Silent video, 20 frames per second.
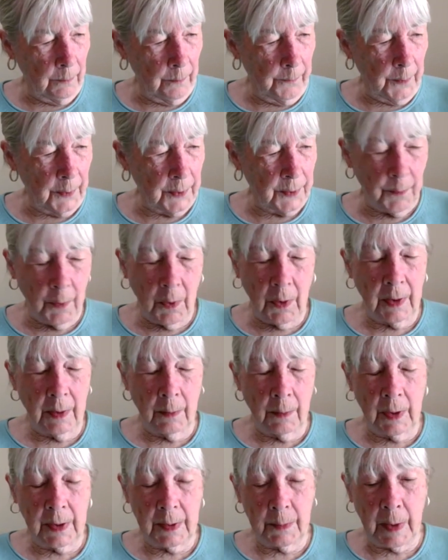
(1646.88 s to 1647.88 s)
first of all, I
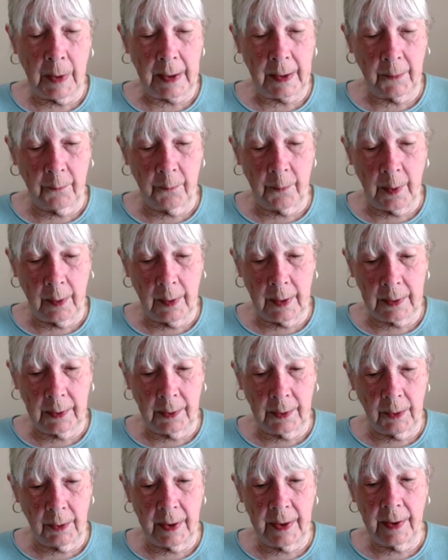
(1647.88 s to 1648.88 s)
want to make it very
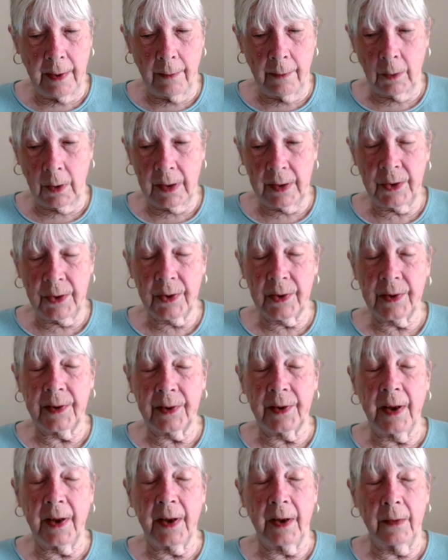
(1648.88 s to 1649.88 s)
clear, he never
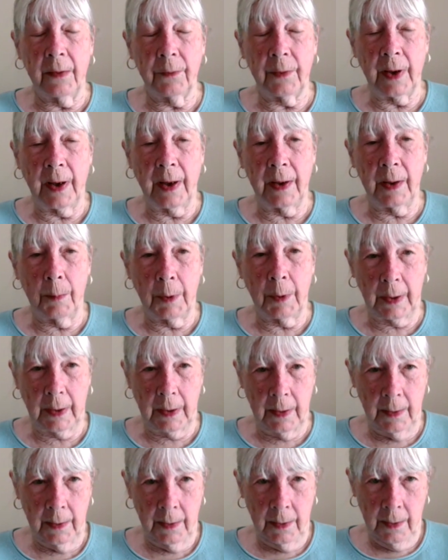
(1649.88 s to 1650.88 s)
enslaved
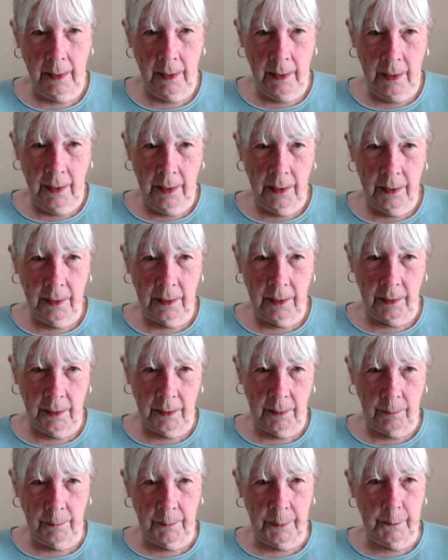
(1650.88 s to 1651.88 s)
anybody.
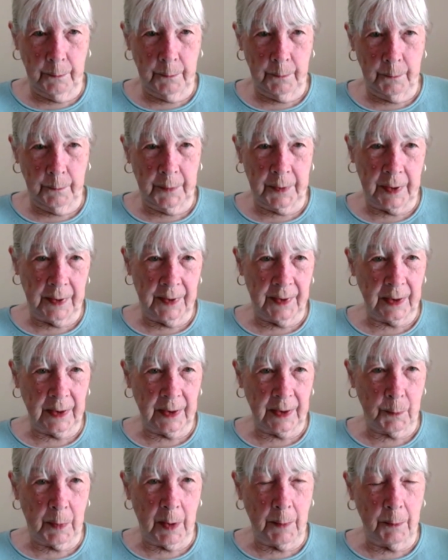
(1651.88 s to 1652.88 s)
The
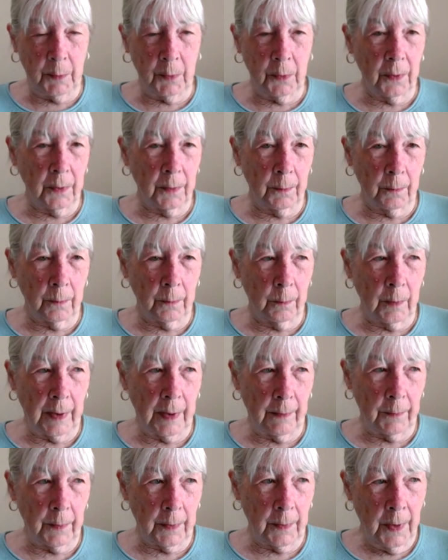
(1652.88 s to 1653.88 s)
6 people or
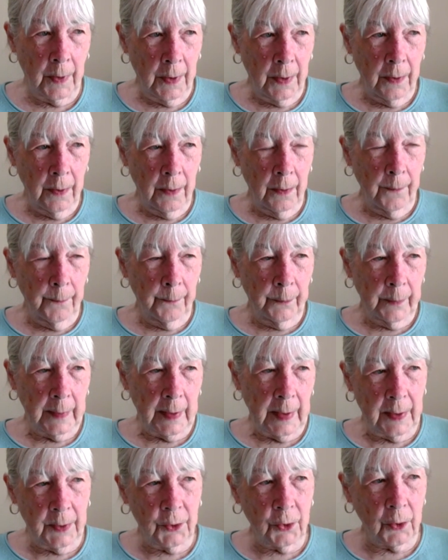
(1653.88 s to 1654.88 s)
whatever that
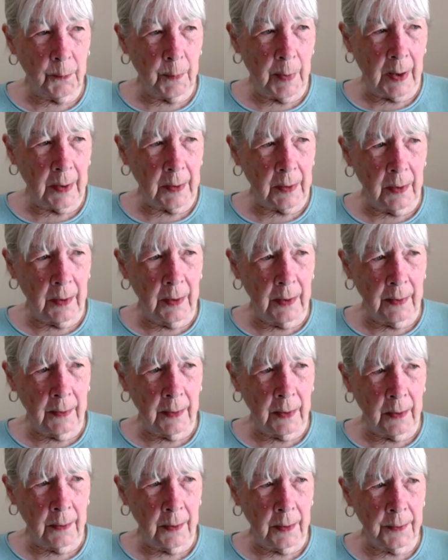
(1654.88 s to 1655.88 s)
he took back
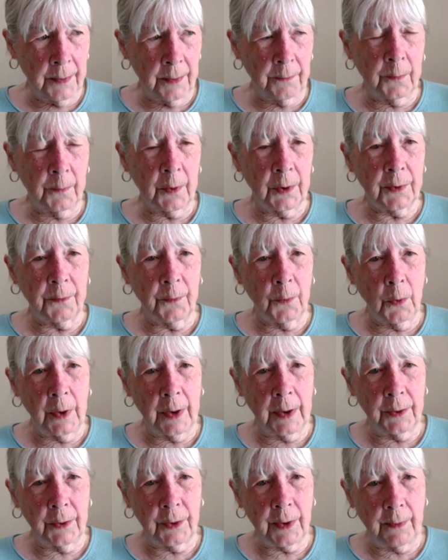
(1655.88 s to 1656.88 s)
on the first
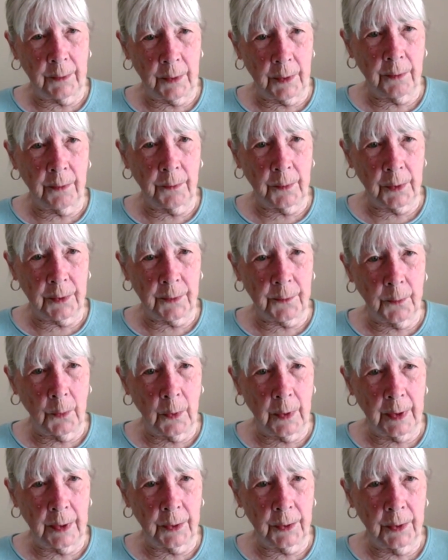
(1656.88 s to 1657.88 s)
voyage, after the first
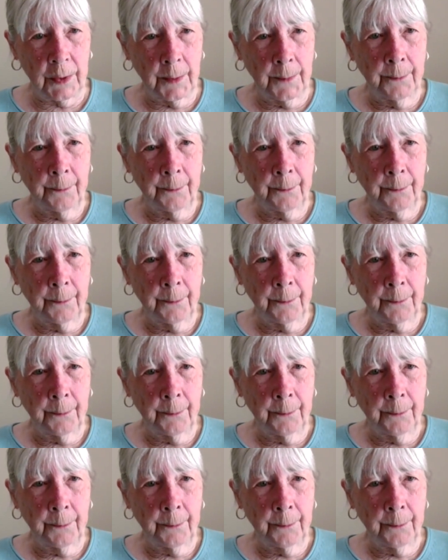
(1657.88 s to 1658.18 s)
voyage,